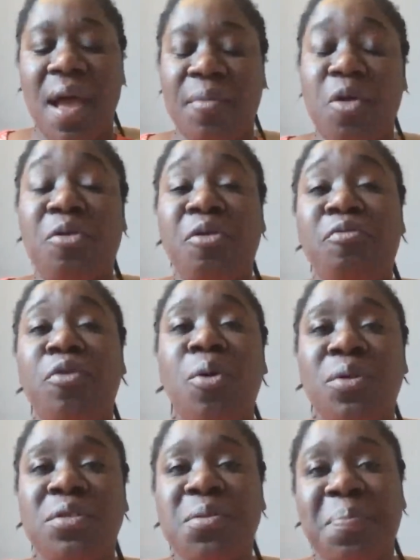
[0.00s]
or a
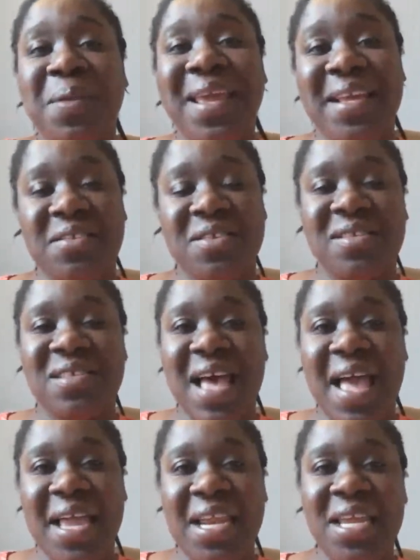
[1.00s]
role to play in
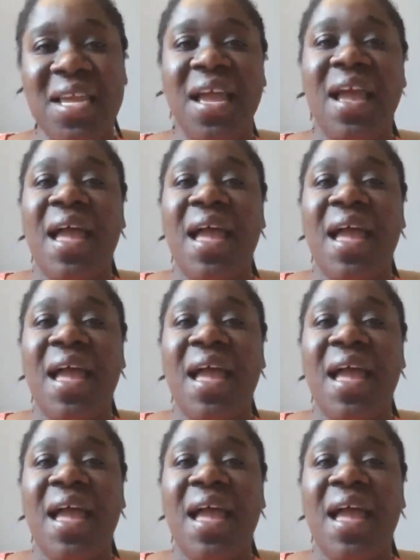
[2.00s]
society.